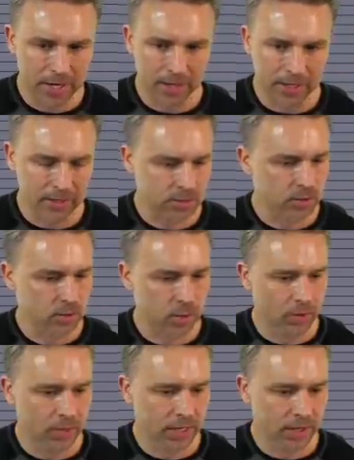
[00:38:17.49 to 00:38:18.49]
Like it's
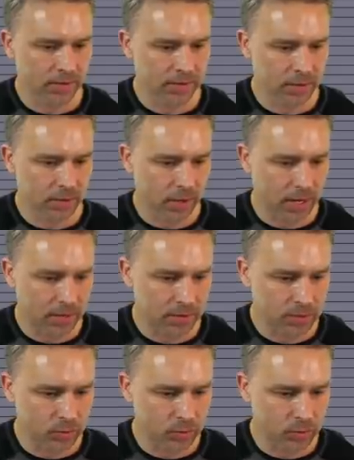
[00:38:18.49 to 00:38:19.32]
growing out of the ground.